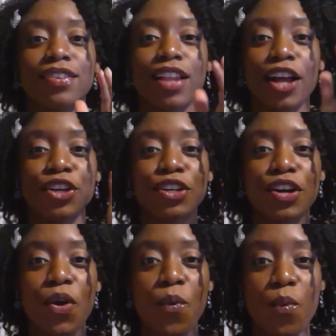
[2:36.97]
like
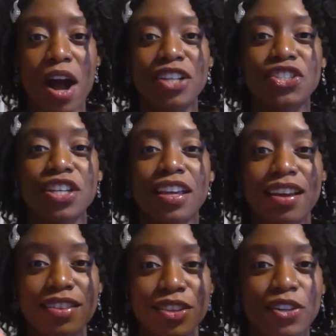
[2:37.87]
you're
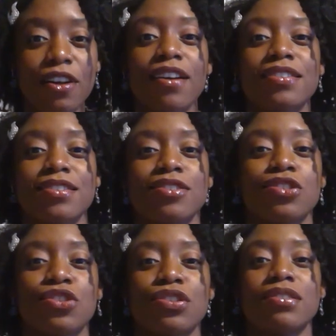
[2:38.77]
watching the Clark
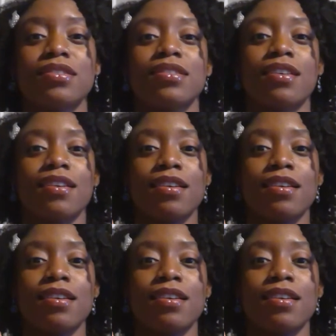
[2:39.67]
sisters